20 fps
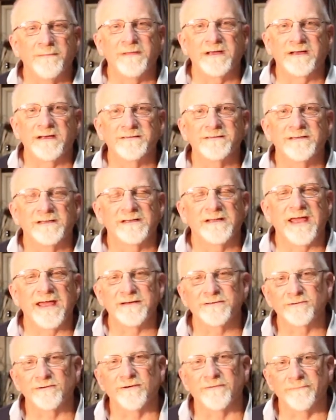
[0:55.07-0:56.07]
And because of the
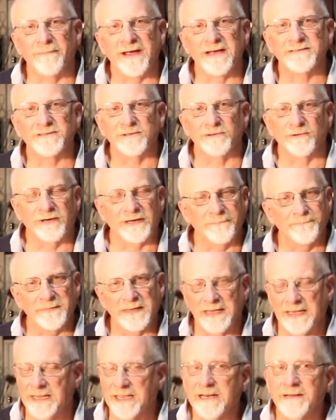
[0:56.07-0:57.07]
nature of masonry,
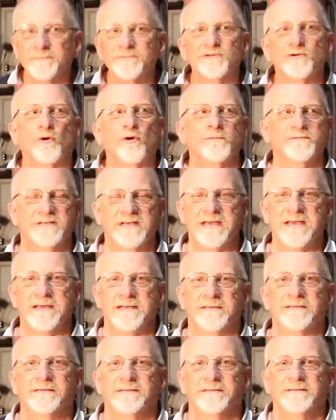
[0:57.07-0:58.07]
it absorbs heat.